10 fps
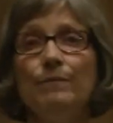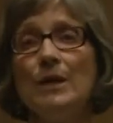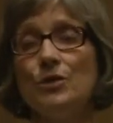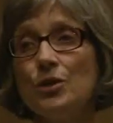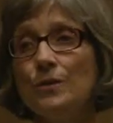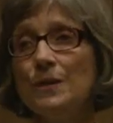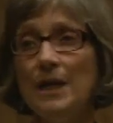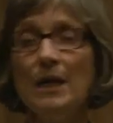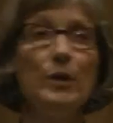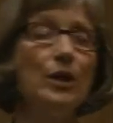And so the
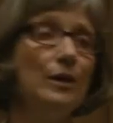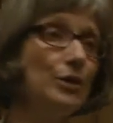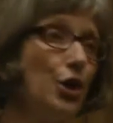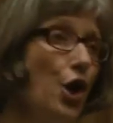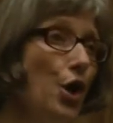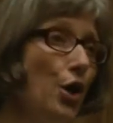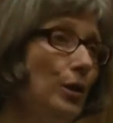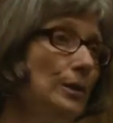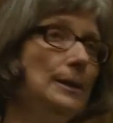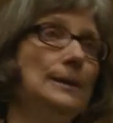day we got the
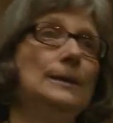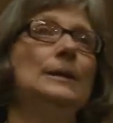call,